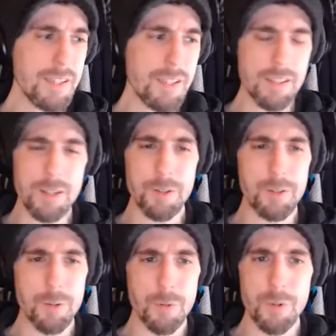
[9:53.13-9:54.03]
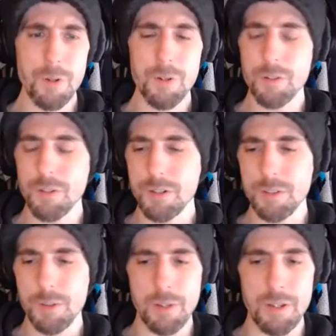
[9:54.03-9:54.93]
And how can you go wrong?
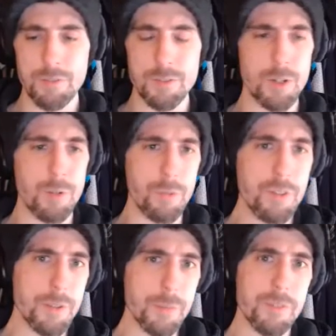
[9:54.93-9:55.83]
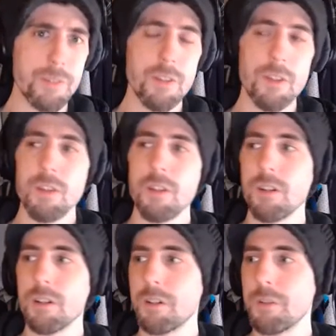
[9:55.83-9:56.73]
You have John Williams.
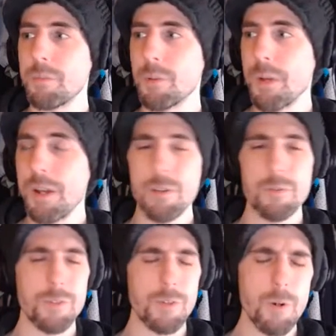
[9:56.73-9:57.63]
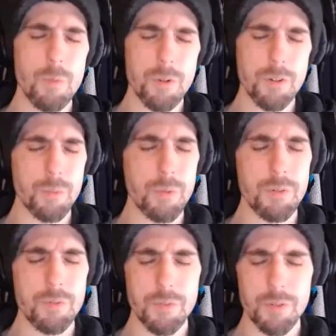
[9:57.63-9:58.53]
You have Star Wars, one
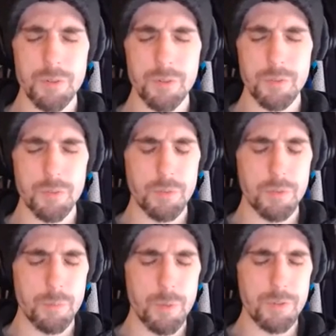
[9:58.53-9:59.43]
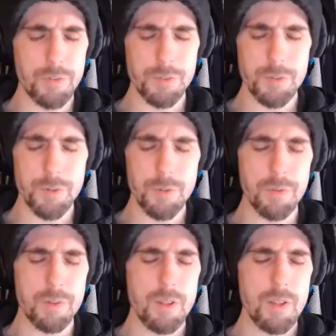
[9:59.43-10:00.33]
of the most eternal